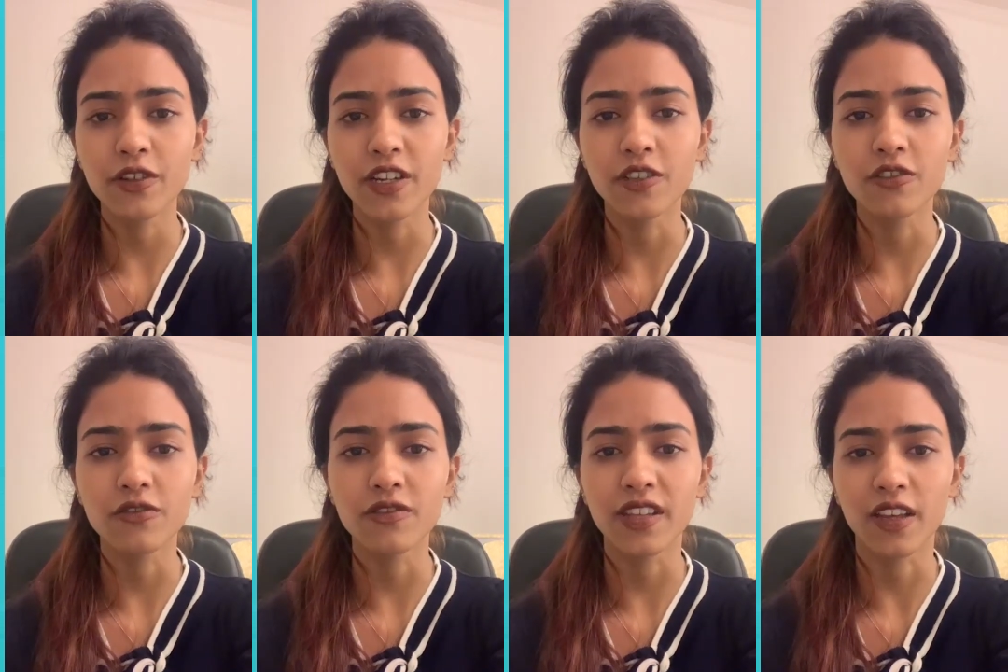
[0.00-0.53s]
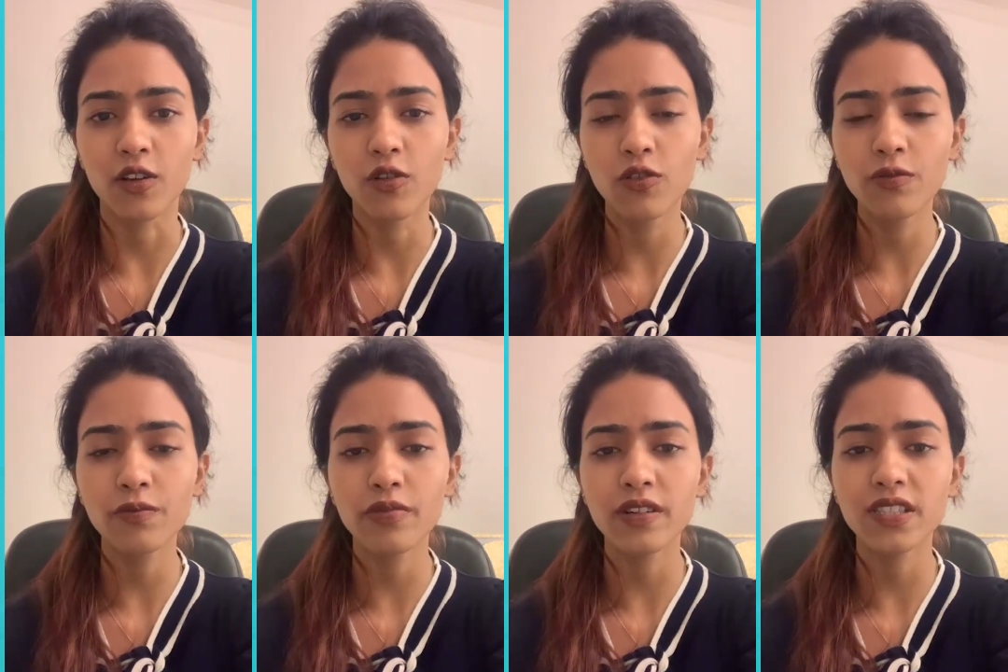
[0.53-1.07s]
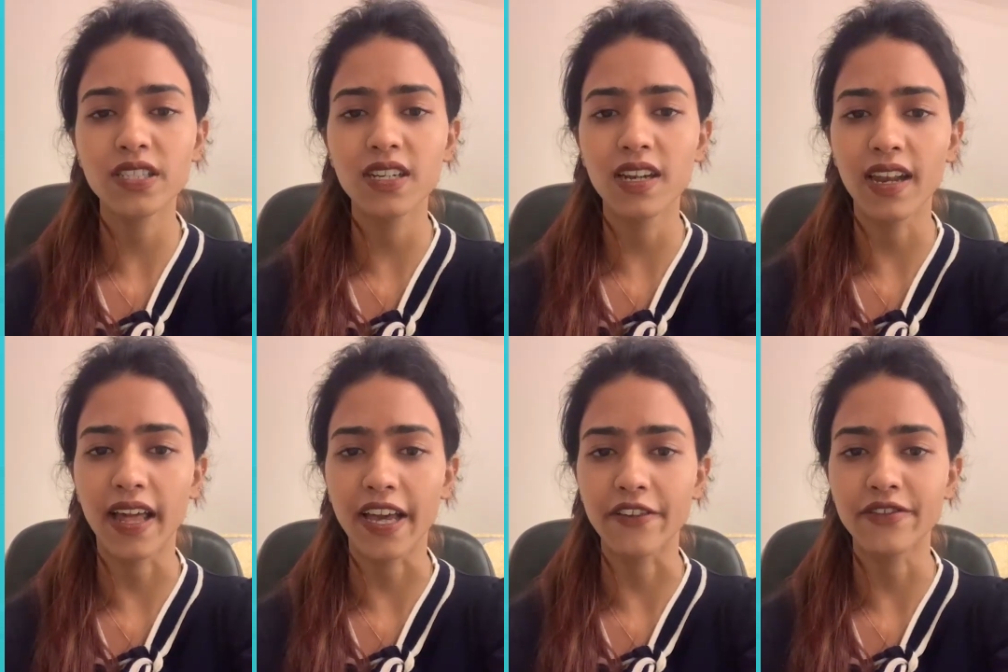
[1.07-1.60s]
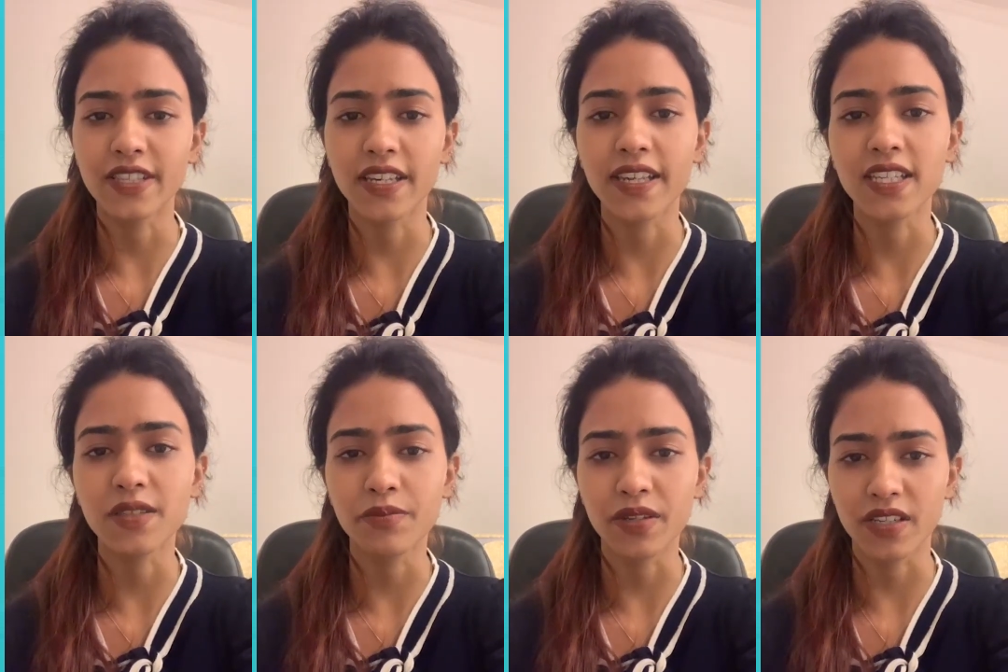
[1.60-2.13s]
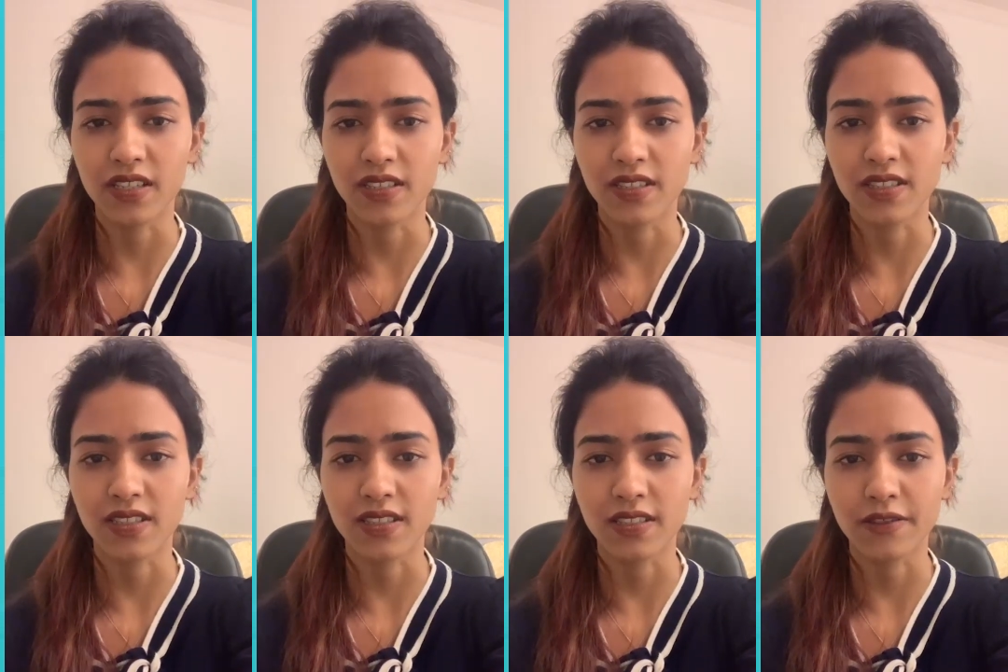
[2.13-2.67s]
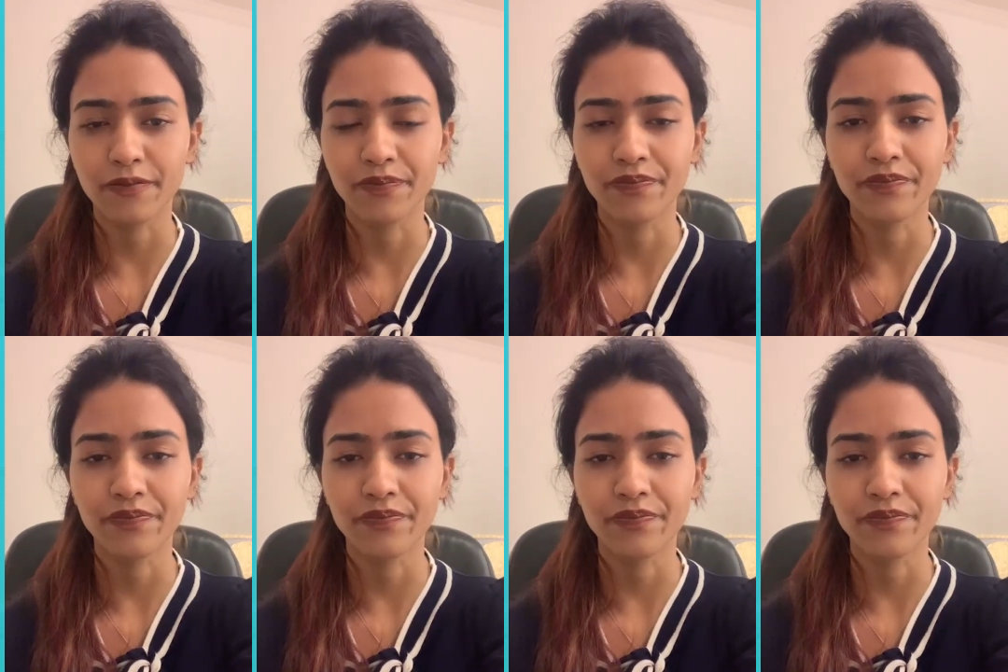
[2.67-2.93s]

into their own personal lives and experiences.